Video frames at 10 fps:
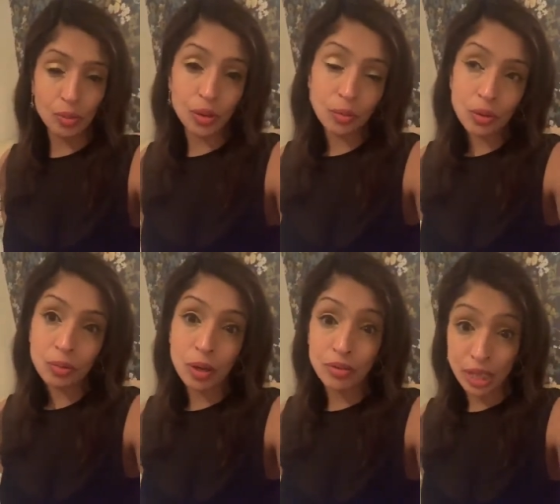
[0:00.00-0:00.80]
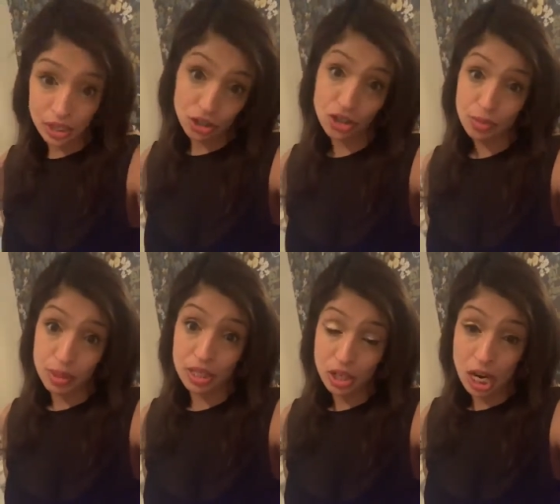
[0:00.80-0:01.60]
but with my relationship at
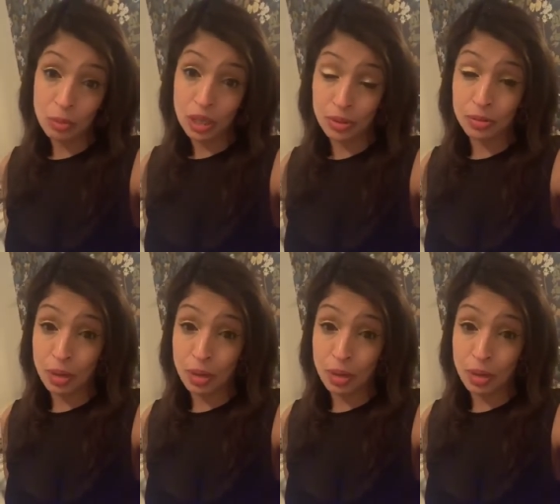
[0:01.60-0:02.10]
the time when I was